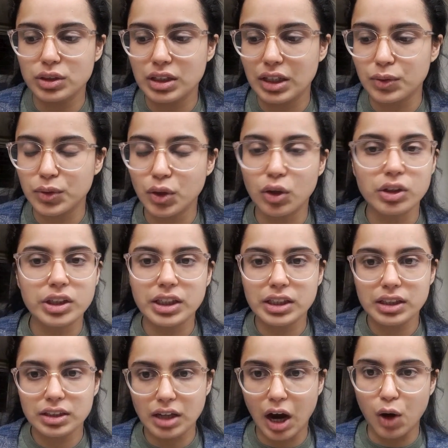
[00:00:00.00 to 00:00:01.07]
that were
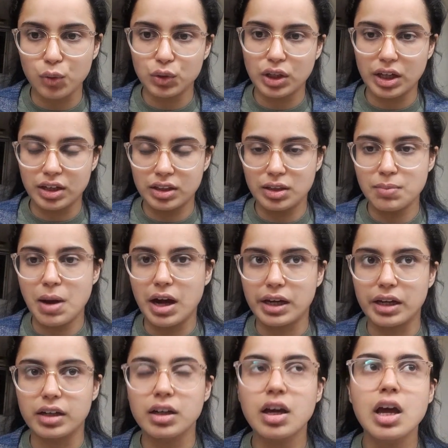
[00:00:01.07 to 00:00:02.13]
already out there in the
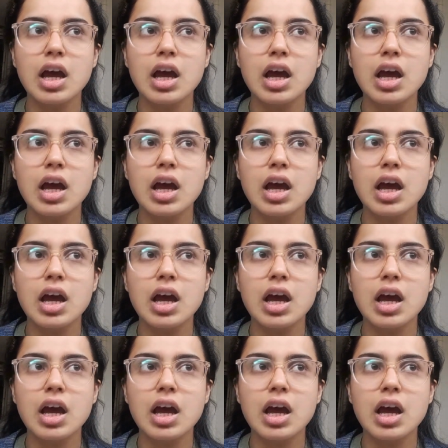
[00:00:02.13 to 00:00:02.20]
market.